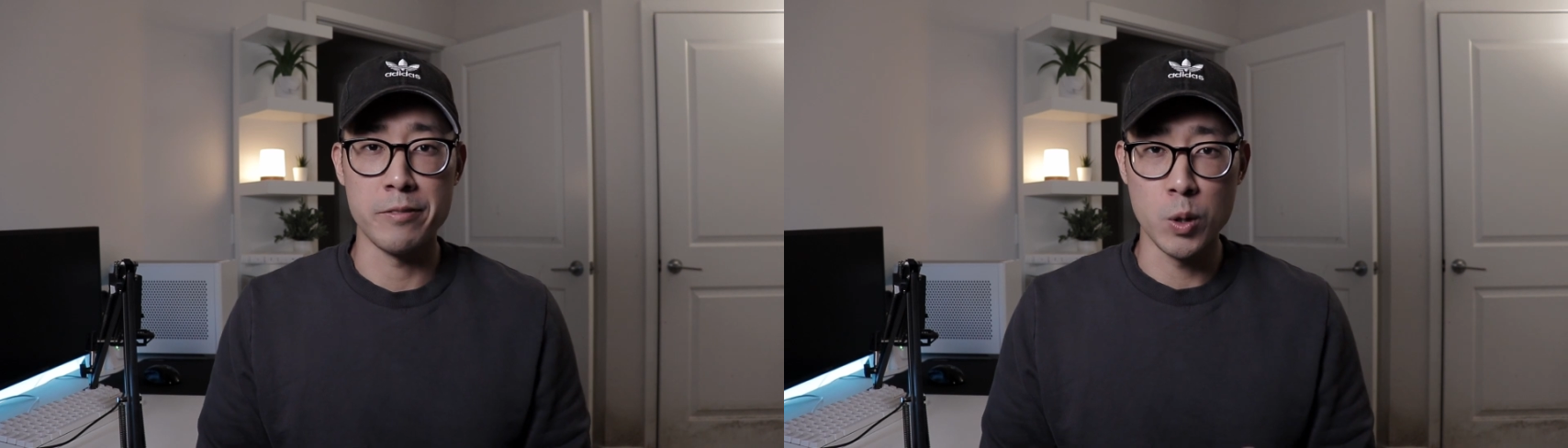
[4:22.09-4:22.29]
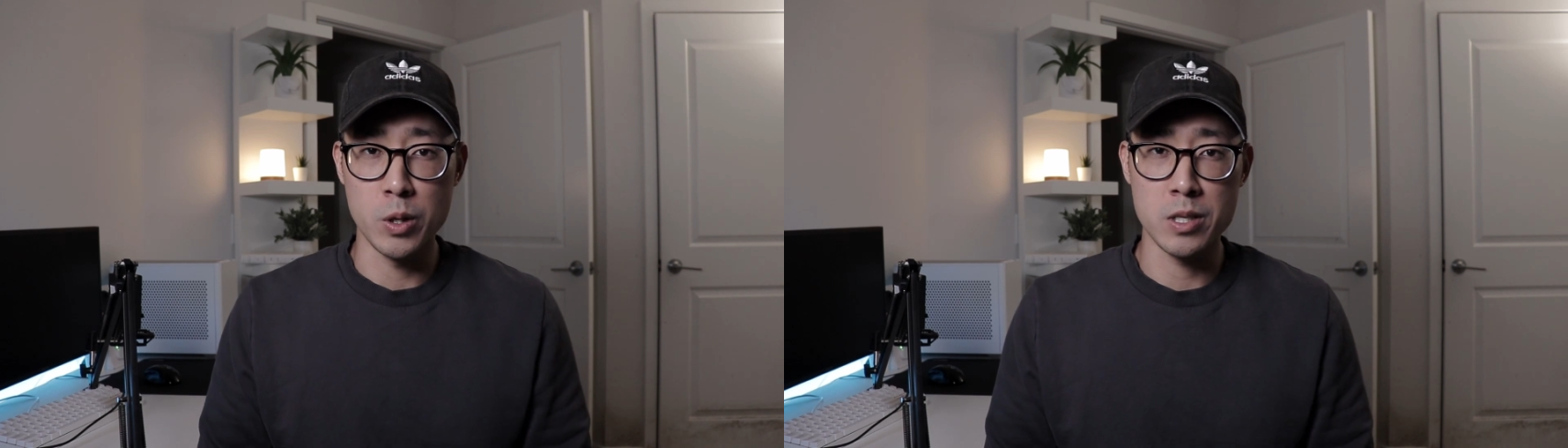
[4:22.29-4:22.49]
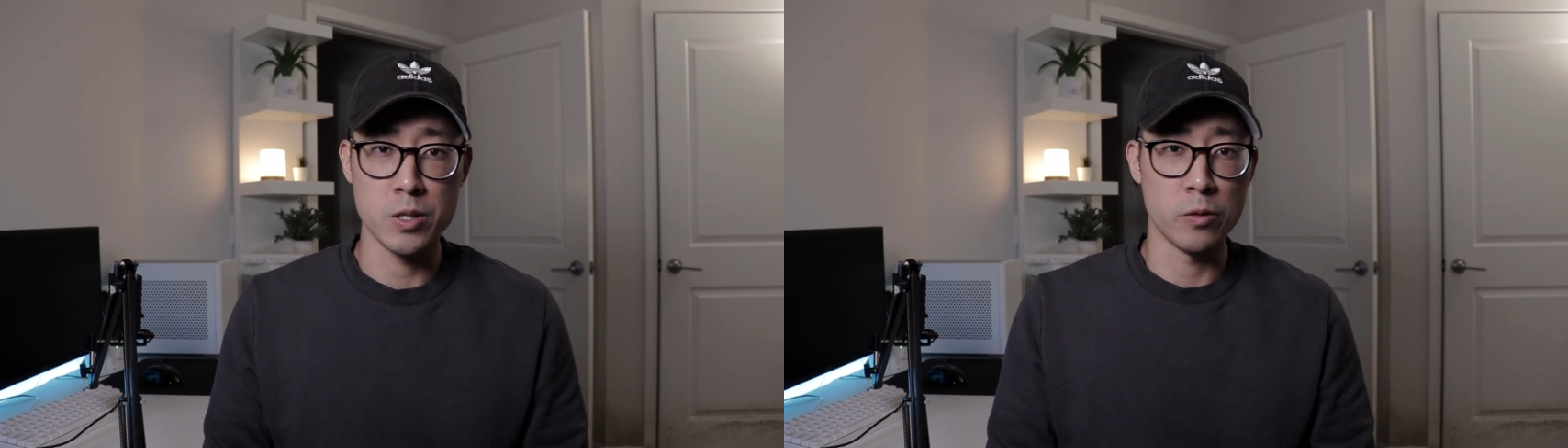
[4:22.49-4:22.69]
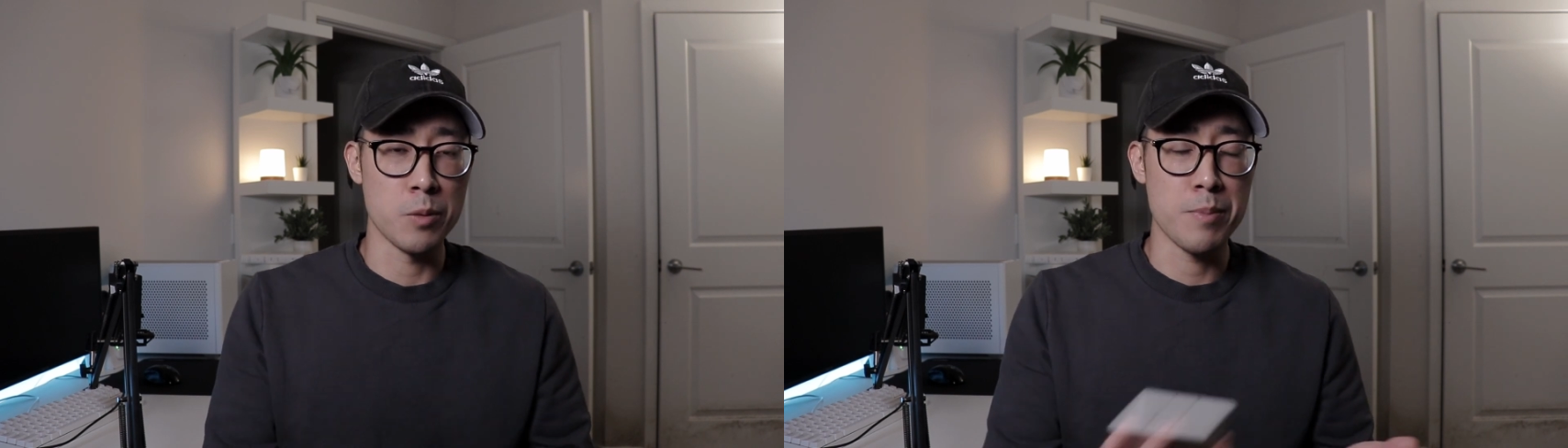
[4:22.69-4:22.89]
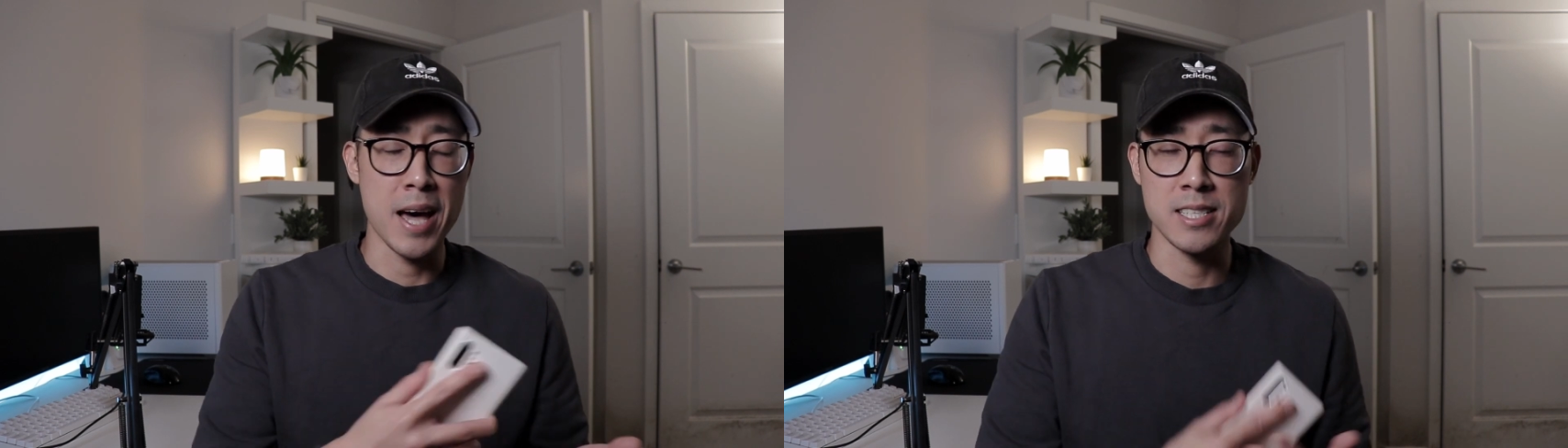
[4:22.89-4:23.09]
noticed over
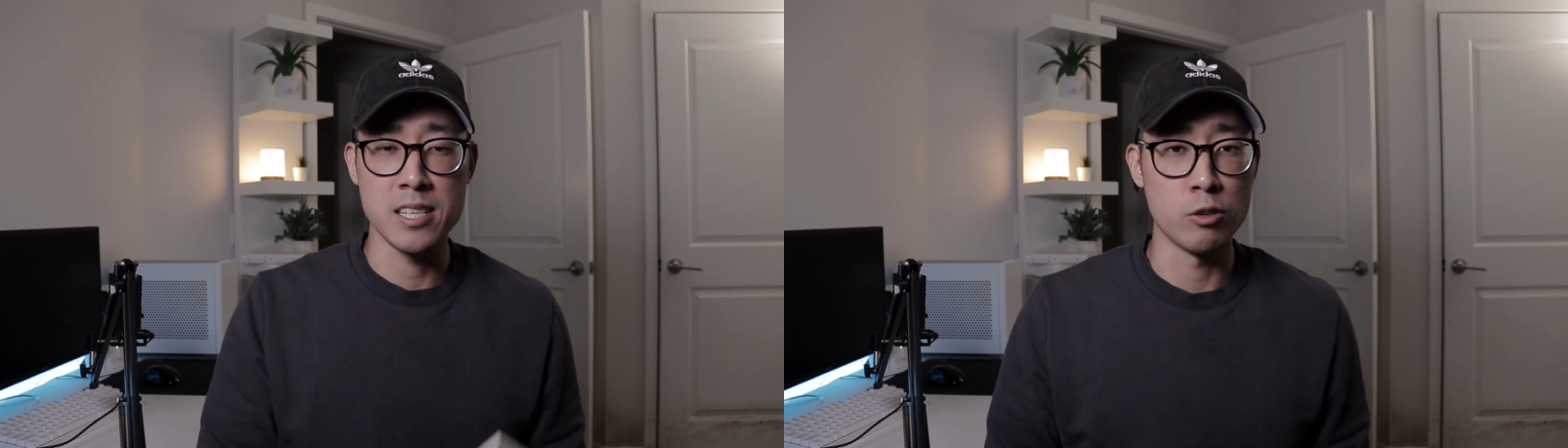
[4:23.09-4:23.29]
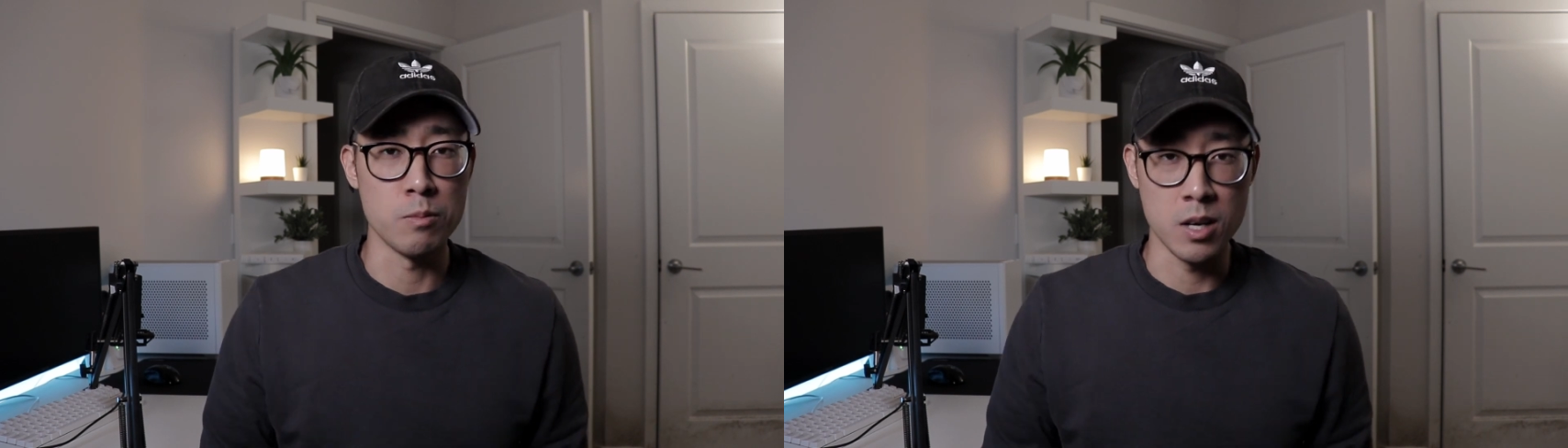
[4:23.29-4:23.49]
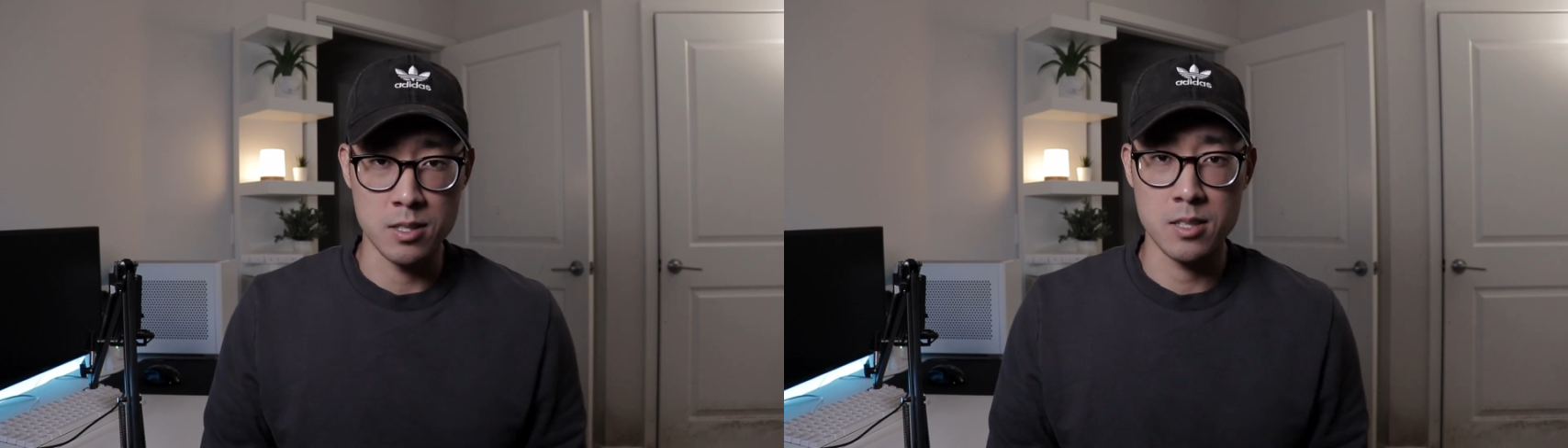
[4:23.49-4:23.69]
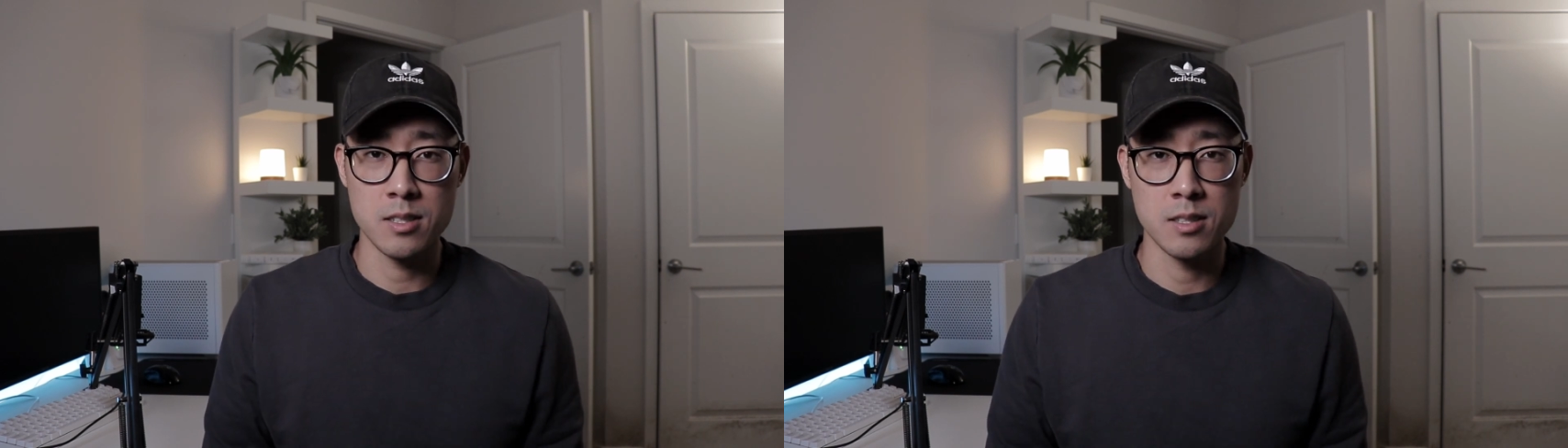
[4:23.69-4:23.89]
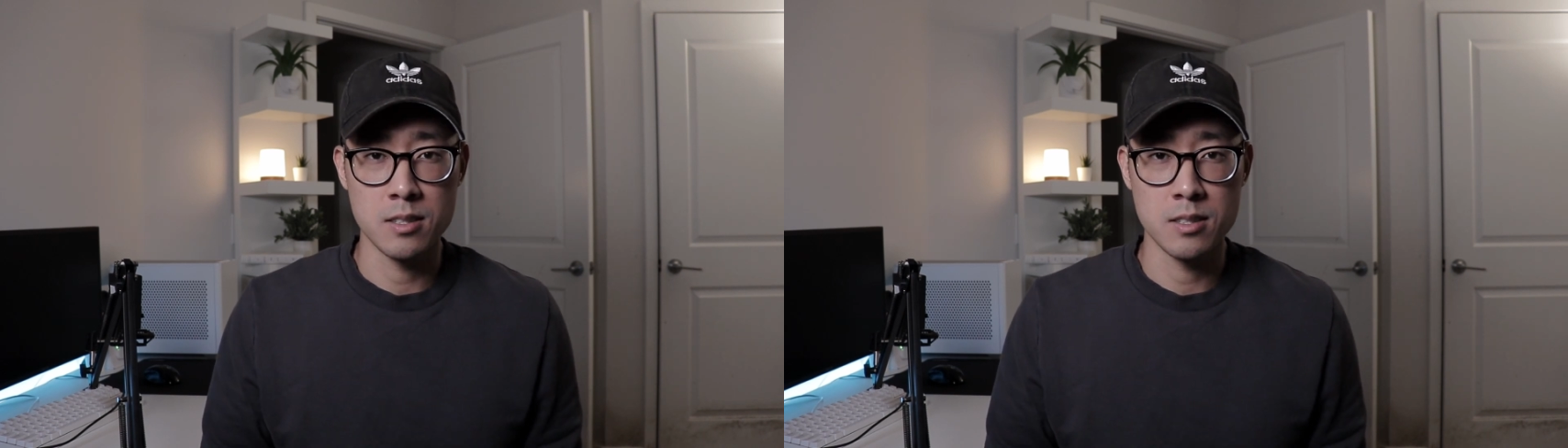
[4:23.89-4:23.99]
the past several months.